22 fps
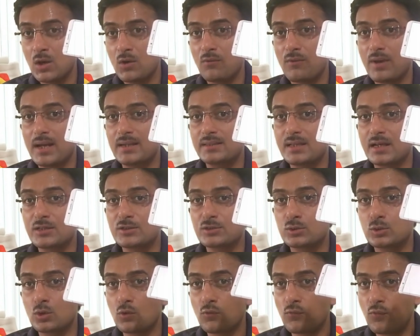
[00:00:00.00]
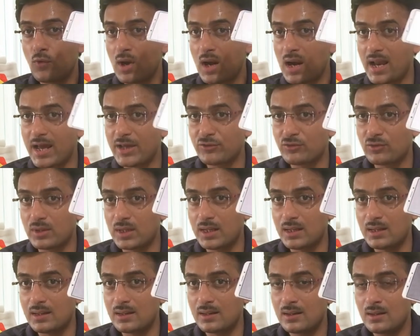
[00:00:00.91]
where there is no full
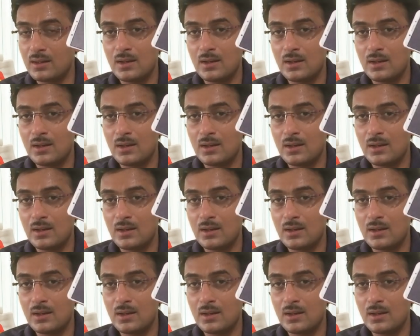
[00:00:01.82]
HD,